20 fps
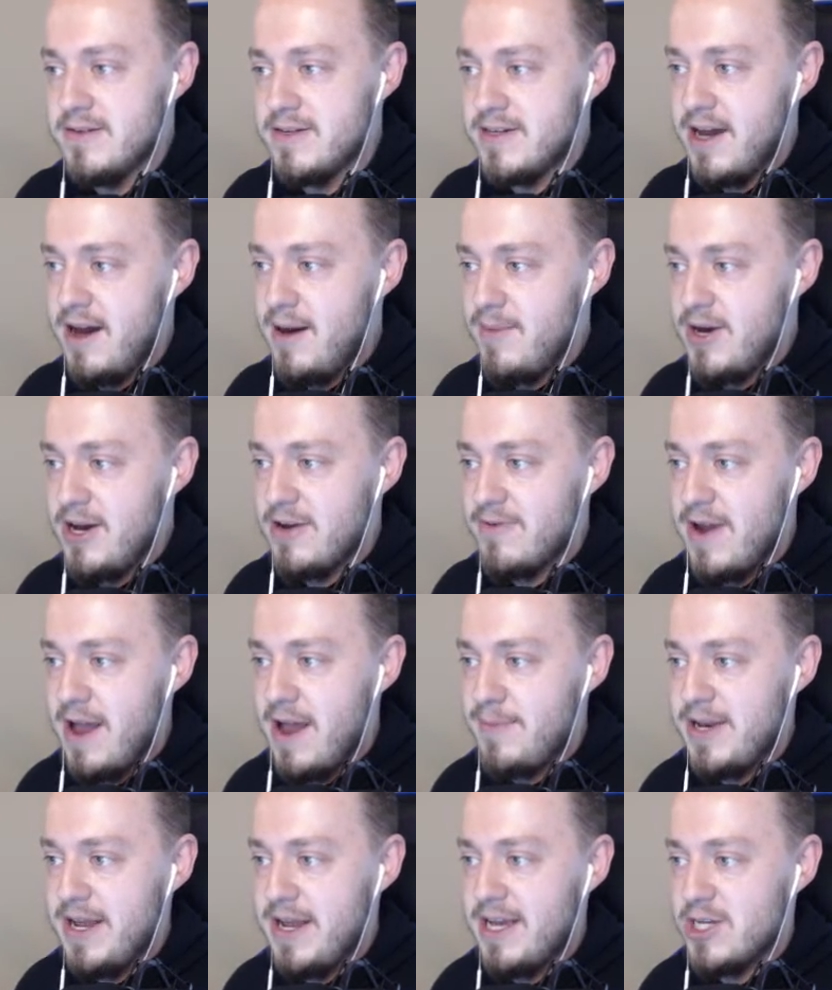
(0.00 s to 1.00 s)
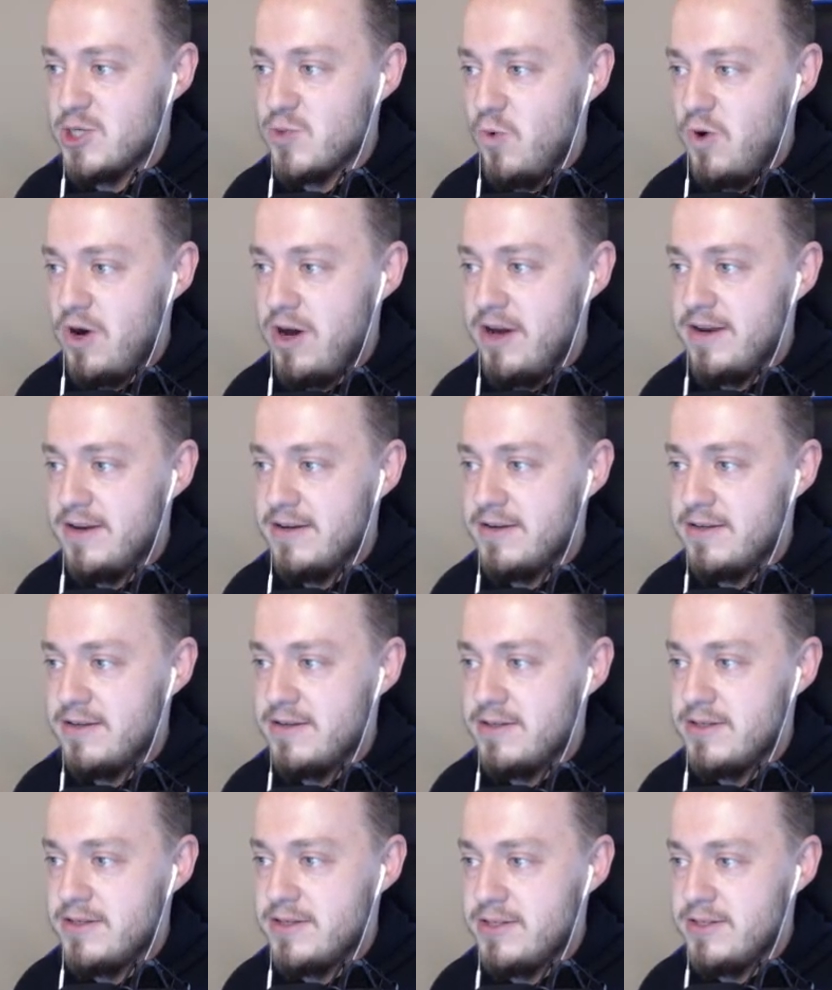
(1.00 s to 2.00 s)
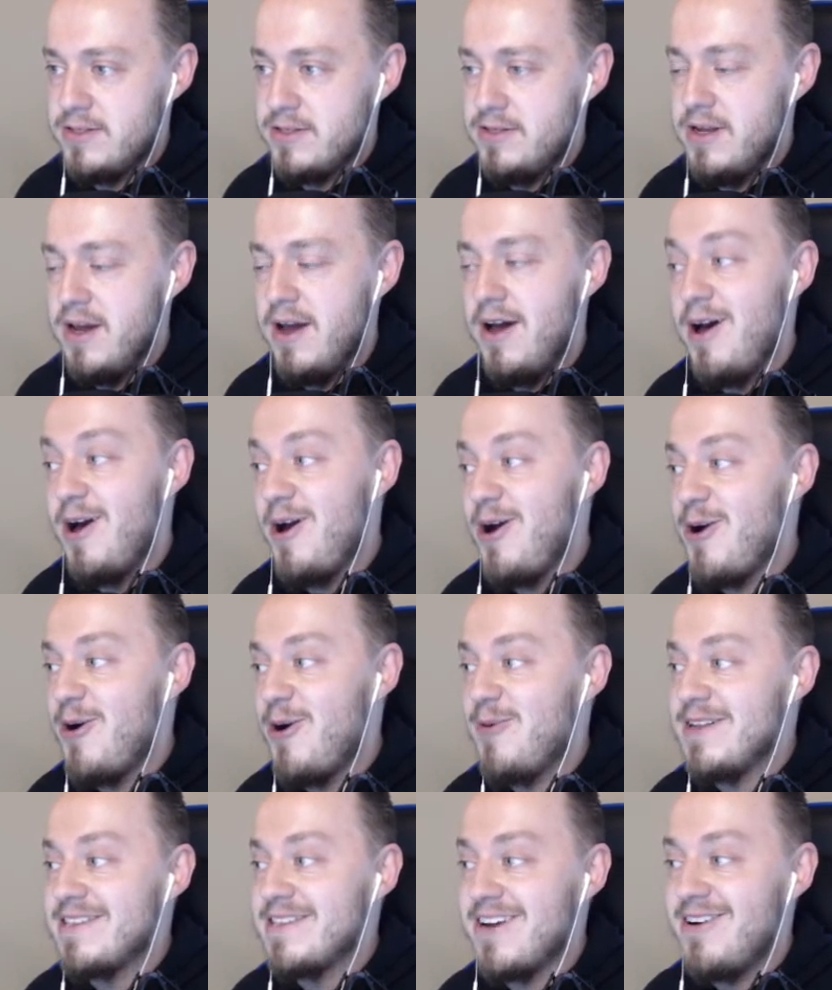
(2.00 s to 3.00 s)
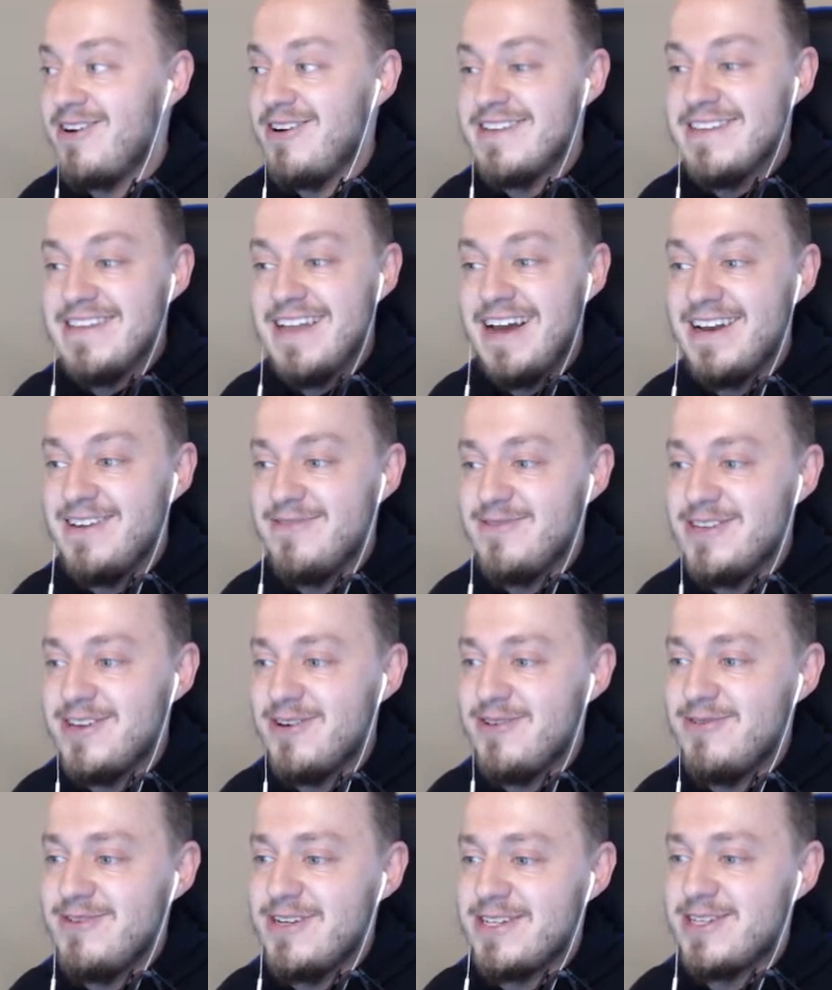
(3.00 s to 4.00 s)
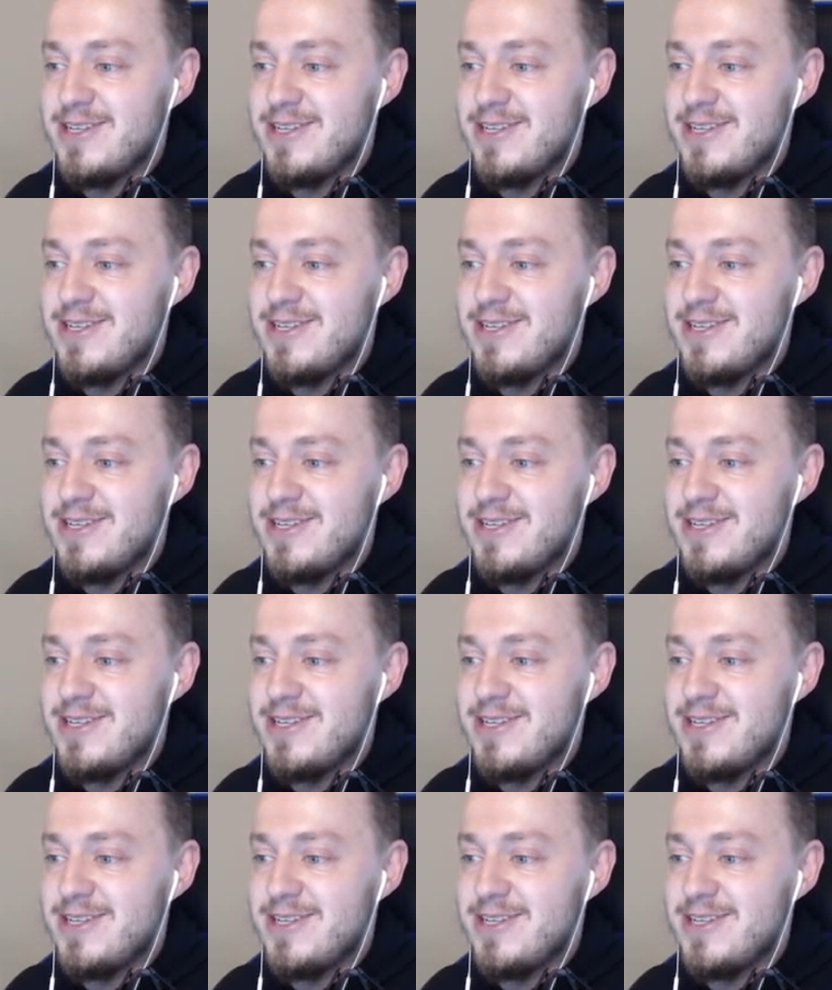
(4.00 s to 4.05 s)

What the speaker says: Come on, Rapidash. One. No, it's not even going